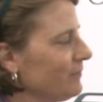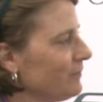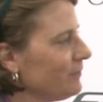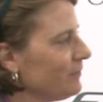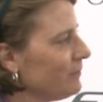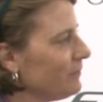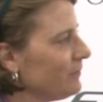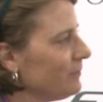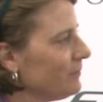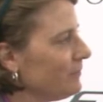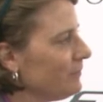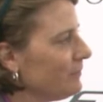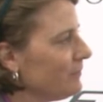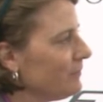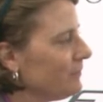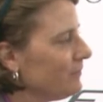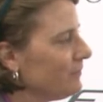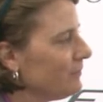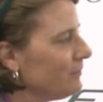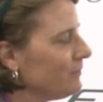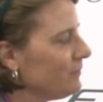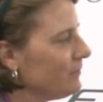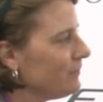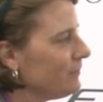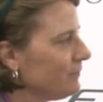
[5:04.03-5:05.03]

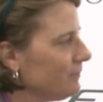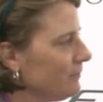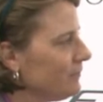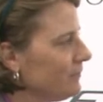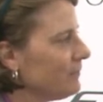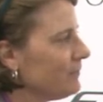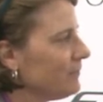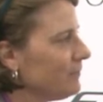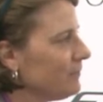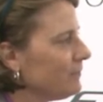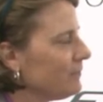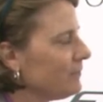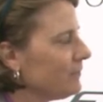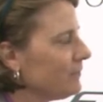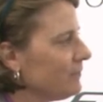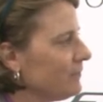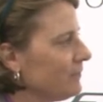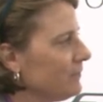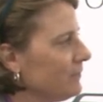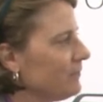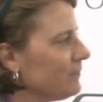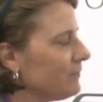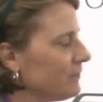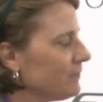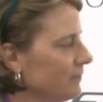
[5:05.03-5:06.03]

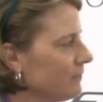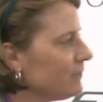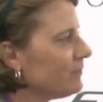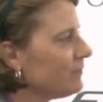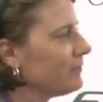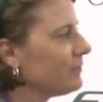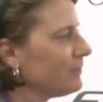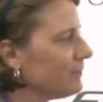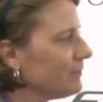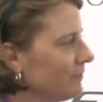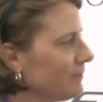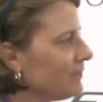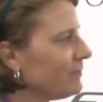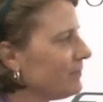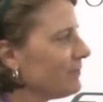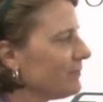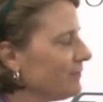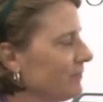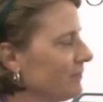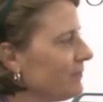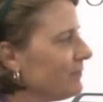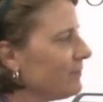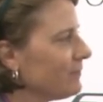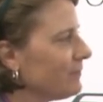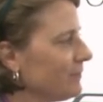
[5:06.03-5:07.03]

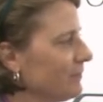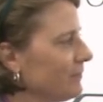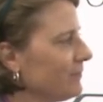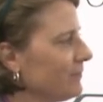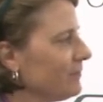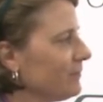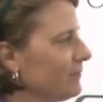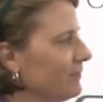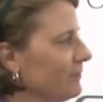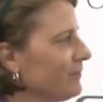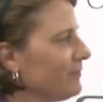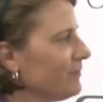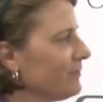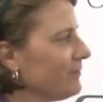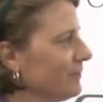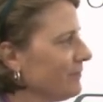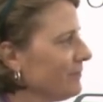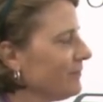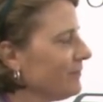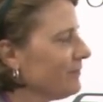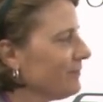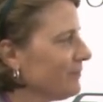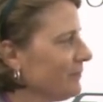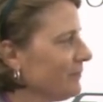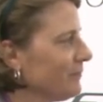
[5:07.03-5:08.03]

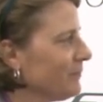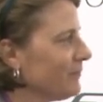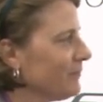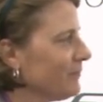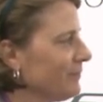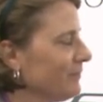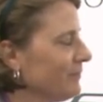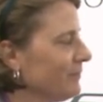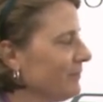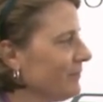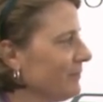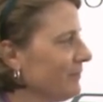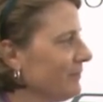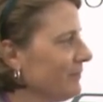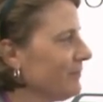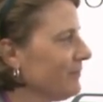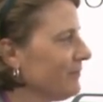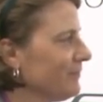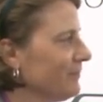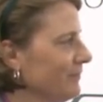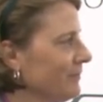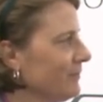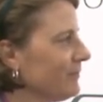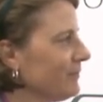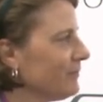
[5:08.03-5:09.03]

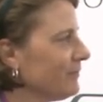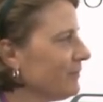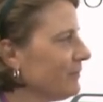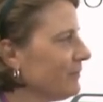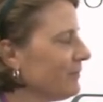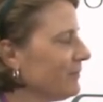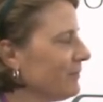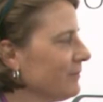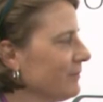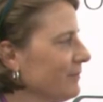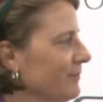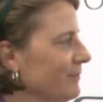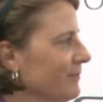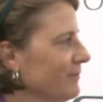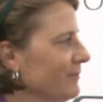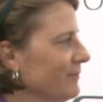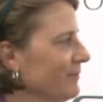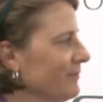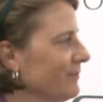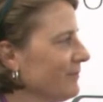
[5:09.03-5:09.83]
This person isn't speaking.